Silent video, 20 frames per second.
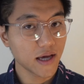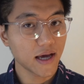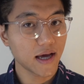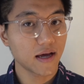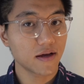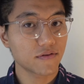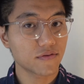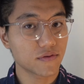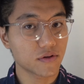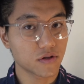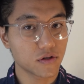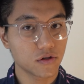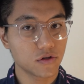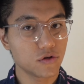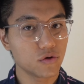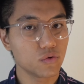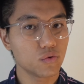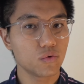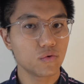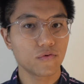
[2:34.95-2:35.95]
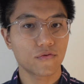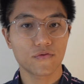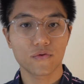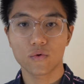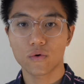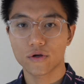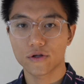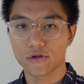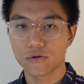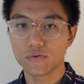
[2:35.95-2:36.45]
have U
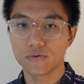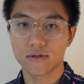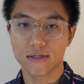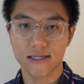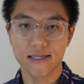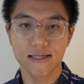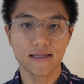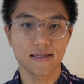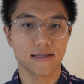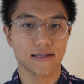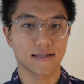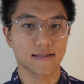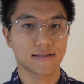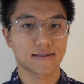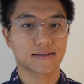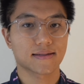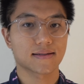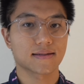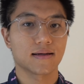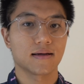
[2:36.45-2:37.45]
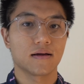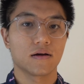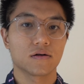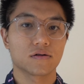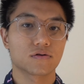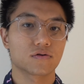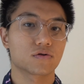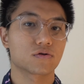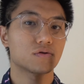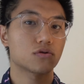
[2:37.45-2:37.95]
for uniqueness.
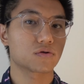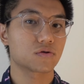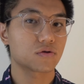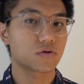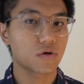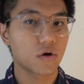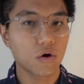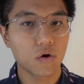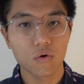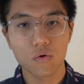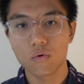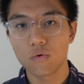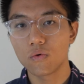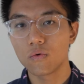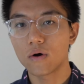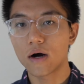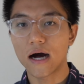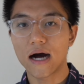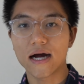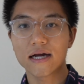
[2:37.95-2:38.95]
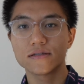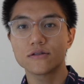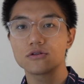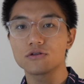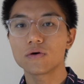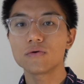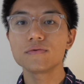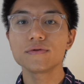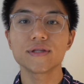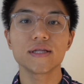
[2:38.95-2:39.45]
So I
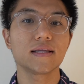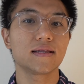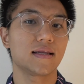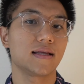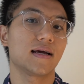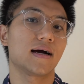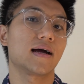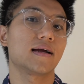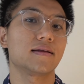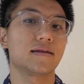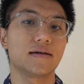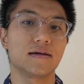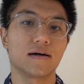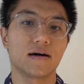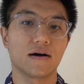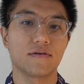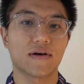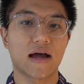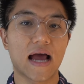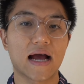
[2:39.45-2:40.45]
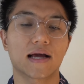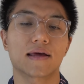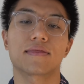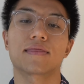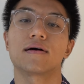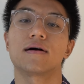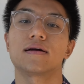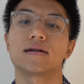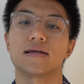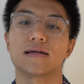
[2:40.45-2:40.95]
don't think the idea of a
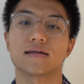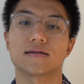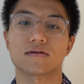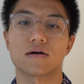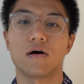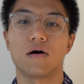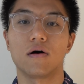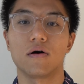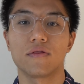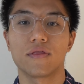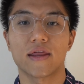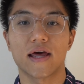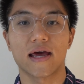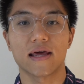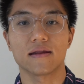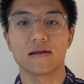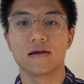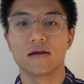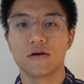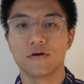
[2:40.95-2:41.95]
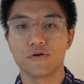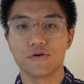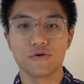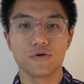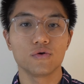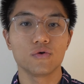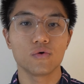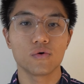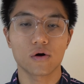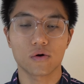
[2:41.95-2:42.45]
hackathon is all that
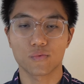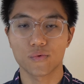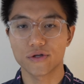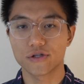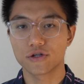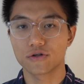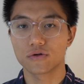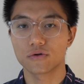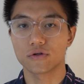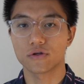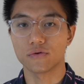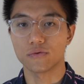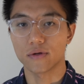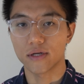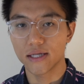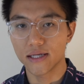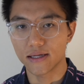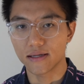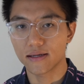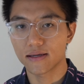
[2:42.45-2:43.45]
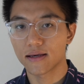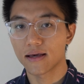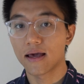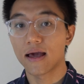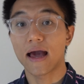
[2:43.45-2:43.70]
new, original, unique.